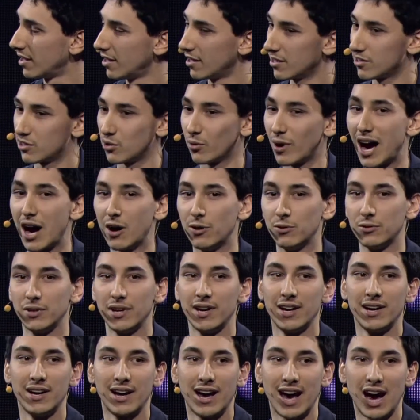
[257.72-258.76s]
So
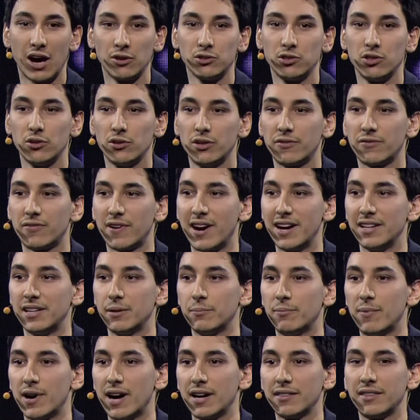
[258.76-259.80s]
how do you define a
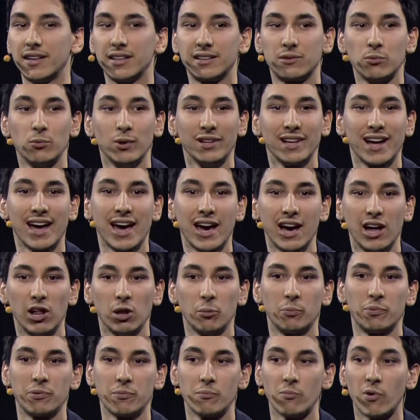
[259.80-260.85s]
bot that will
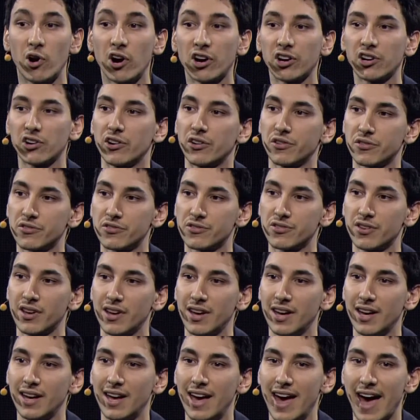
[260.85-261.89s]
help marketers
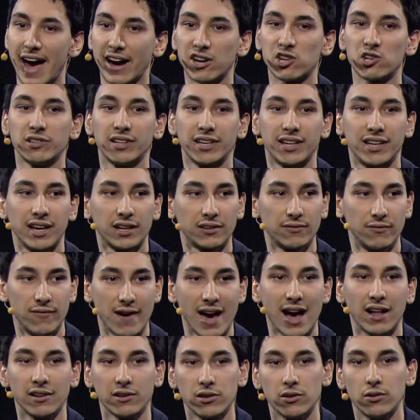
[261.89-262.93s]
actually get
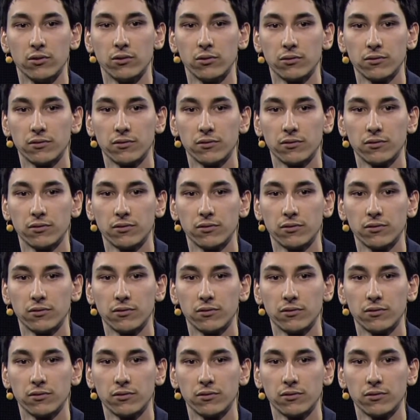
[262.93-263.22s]
value